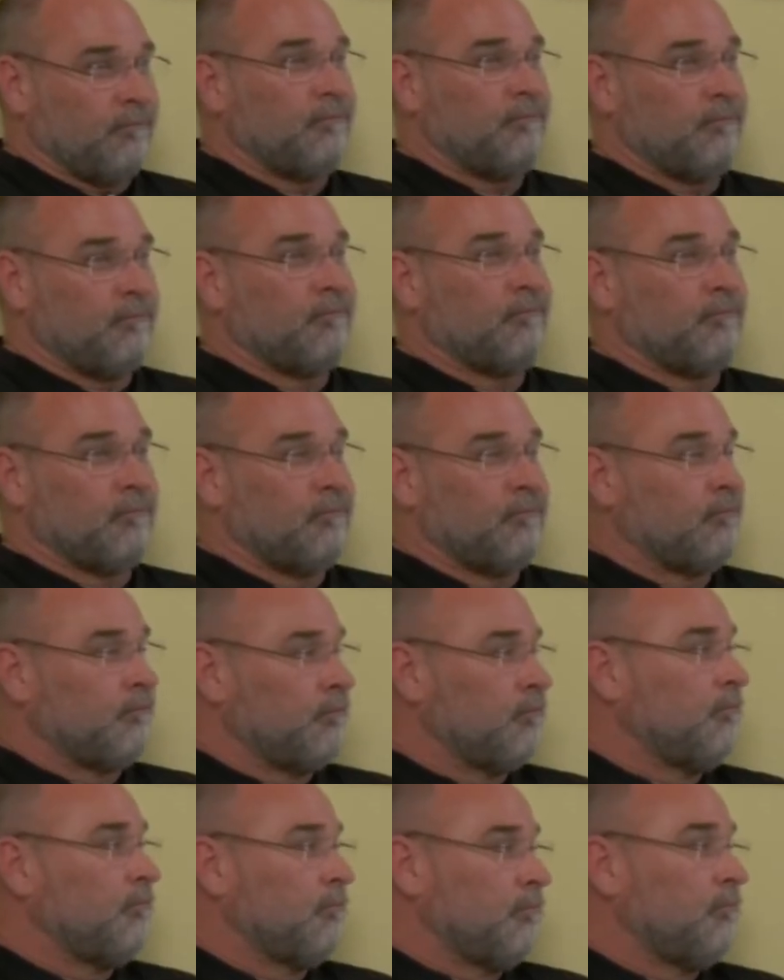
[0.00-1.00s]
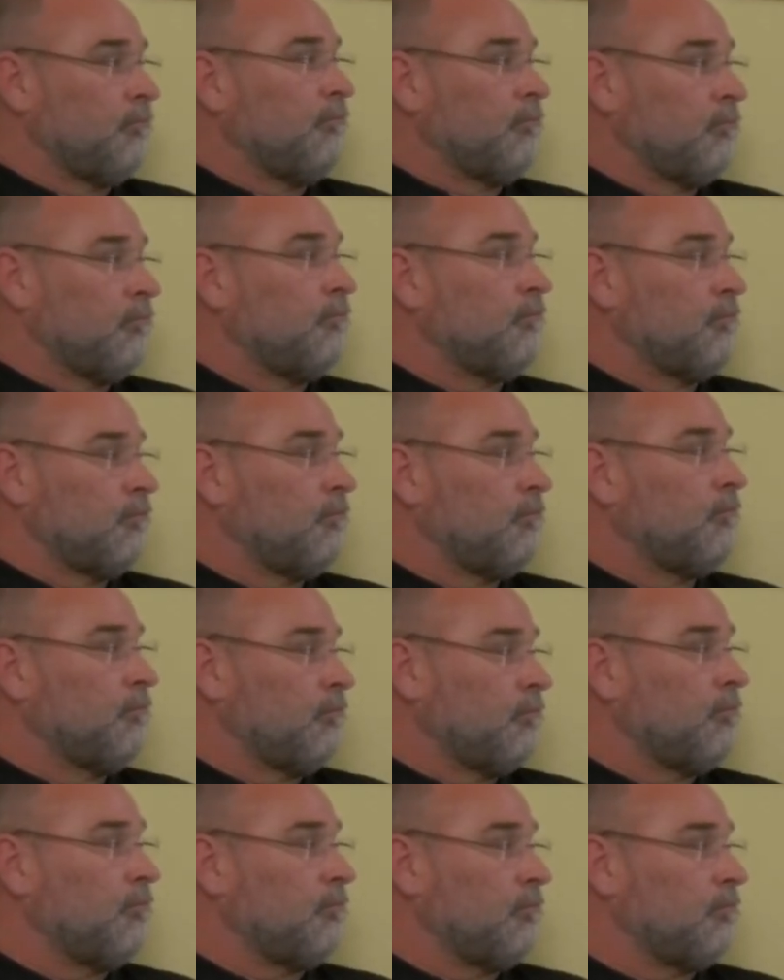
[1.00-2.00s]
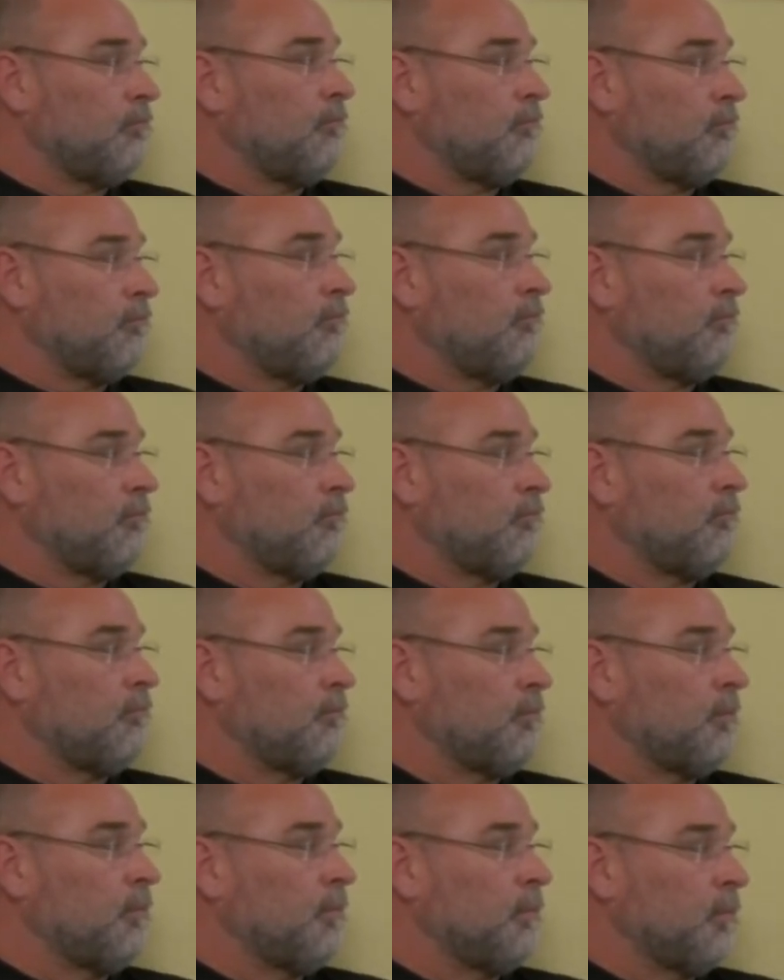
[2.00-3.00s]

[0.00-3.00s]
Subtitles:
The person shown says nothing.